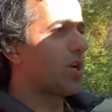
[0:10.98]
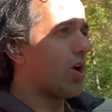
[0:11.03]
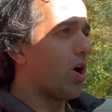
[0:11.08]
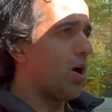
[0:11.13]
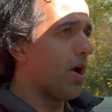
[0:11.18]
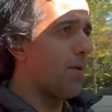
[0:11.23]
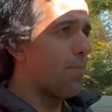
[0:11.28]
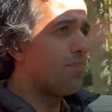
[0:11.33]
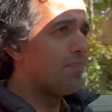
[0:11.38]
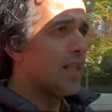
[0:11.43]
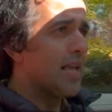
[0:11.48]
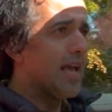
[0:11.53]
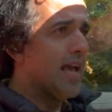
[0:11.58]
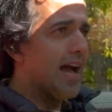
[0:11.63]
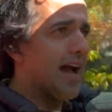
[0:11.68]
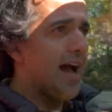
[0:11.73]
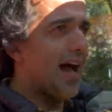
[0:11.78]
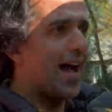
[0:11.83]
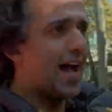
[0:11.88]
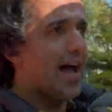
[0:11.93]
car,
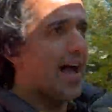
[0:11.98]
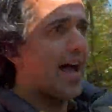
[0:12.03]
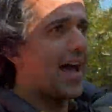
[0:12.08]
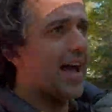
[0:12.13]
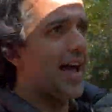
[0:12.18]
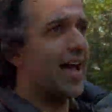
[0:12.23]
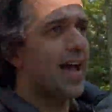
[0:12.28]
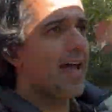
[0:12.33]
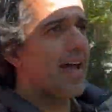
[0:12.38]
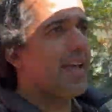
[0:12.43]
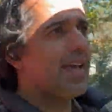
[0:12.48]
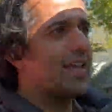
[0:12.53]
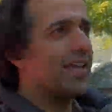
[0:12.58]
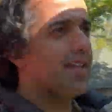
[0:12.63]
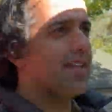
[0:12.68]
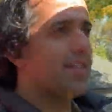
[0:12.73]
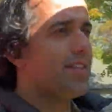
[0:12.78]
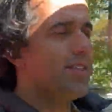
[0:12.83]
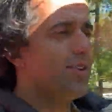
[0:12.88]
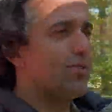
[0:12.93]
I
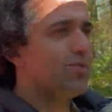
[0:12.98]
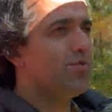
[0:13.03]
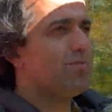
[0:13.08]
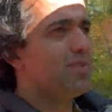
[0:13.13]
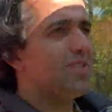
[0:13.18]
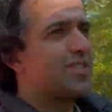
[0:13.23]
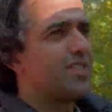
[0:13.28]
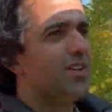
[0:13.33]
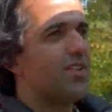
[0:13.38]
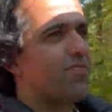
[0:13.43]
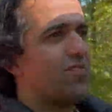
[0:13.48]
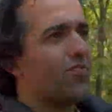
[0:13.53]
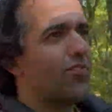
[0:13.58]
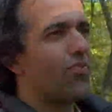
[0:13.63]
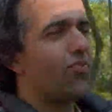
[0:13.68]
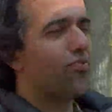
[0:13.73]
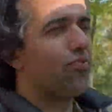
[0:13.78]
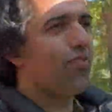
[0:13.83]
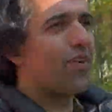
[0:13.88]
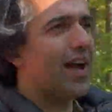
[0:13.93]
thought to myself,
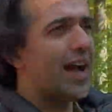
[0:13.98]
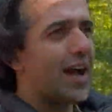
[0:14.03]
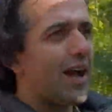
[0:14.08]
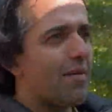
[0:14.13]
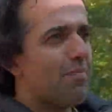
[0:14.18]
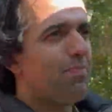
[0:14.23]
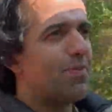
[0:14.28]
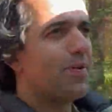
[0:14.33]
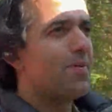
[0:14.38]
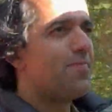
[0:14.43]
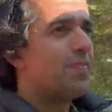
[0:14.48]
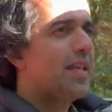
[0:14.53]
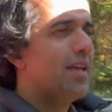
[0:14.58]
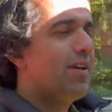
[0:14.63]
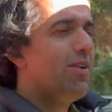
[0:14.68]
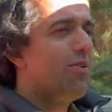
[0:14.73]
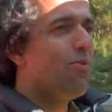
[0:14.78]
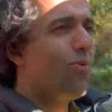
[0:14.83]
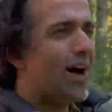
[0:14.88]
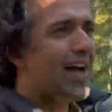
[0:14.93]
crap,
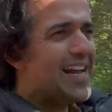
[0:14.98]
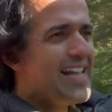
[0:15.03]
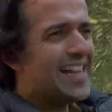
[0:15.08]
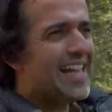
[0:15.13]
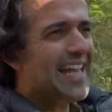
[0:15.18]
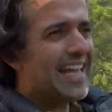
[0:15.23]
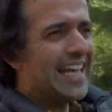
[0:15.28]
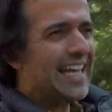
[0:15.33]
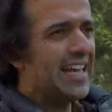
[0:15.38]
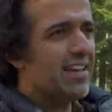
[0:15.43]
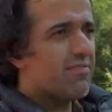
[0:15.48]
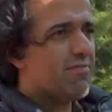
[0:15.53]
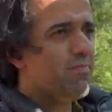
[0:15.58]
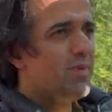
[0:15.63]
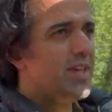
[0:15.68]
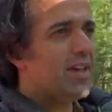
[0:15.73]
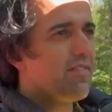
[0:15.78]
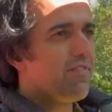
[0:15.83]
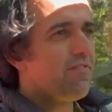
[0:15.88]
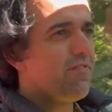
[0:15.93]
why did they give
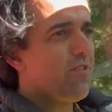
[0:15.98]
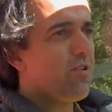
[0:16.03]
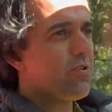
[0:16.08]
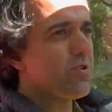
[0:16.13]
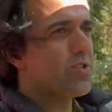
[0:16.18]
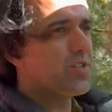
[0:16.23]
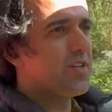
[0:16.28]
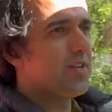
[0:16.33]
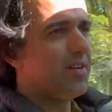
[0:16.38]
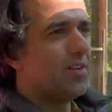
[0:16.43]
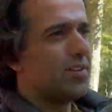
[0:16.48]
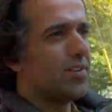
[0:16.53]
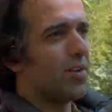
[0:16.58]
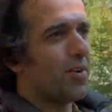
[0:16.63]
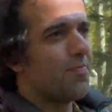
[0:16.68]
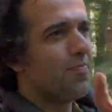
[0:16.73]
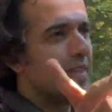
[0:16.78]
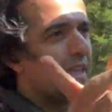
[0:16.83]
me a 4-cylinder?